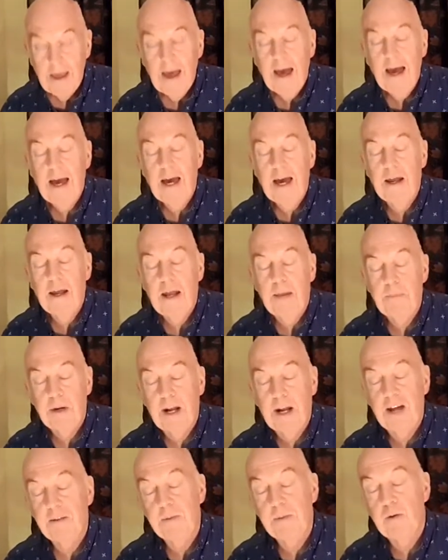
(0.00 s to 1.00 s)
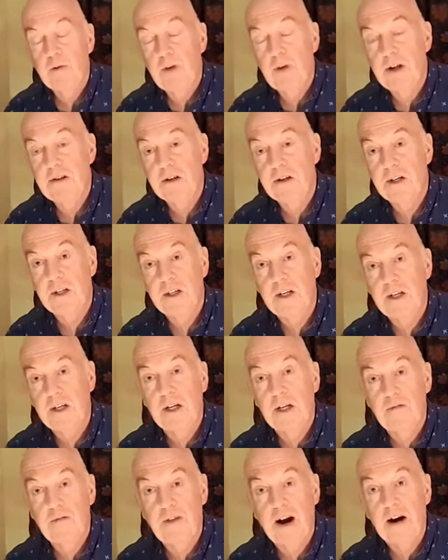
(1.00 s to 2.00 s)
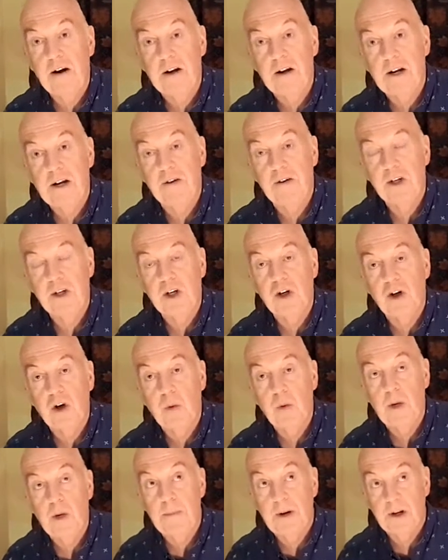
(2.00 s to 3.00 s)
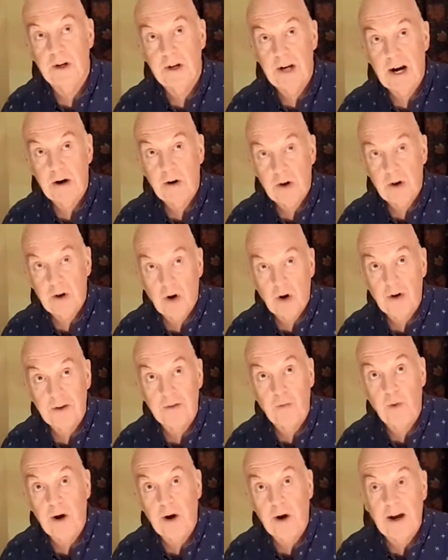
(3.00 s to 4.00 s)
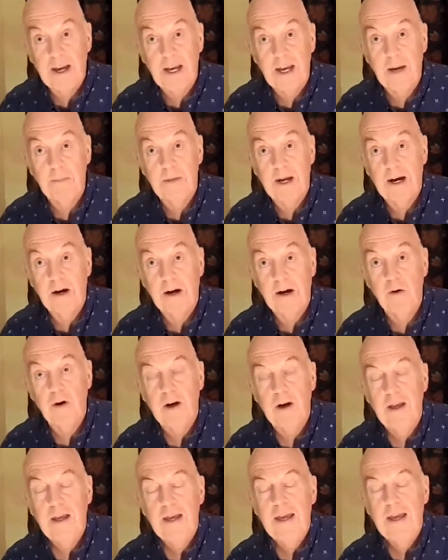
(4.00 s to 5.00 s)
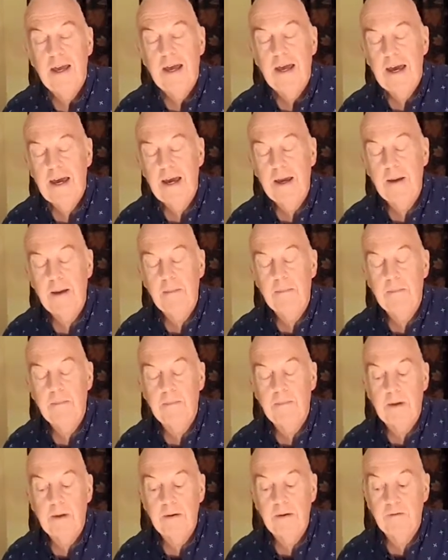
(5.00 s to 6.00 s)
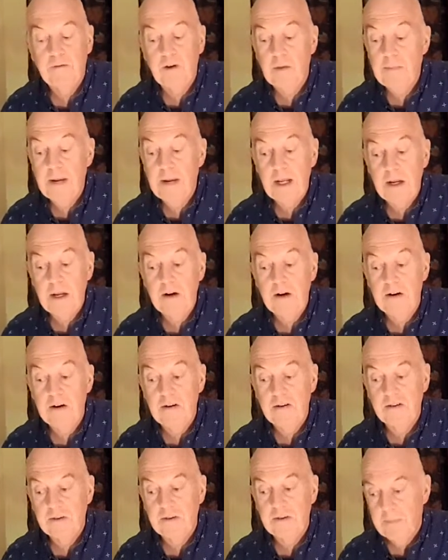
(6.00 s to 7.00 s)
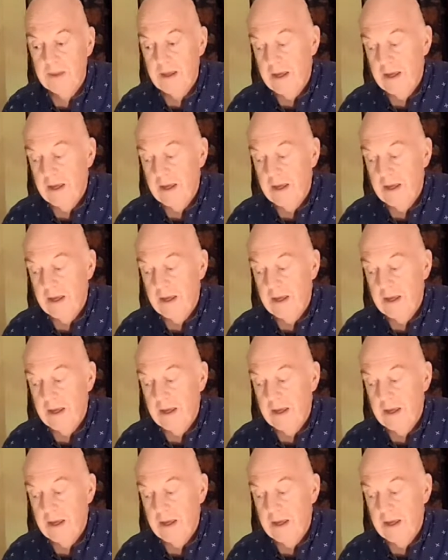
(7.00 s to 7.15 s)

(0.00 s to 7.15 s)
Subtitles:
but has been resident in Kinbarra, County Galway, about an hour north of where I am now, for many years.